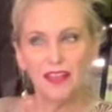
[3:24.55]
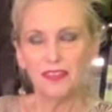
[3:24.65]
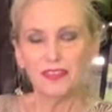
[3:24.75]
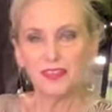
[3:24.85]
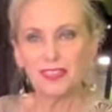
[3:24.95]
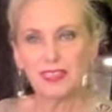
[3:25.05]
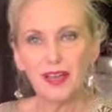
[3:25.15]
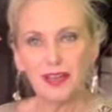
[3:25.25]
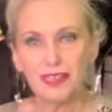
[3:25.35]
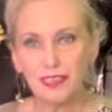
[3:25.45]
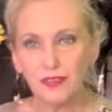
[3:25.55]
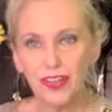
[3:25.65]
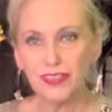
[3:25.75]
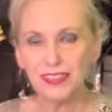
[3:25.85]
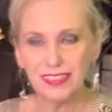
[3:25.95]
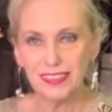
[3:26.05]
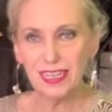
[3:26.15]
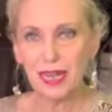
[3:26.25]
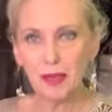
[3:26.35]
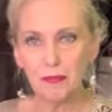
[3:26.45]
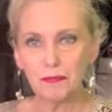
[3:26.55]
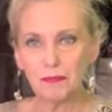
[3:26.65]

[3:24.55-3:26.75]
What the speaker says: that there's a lot of these fragrances now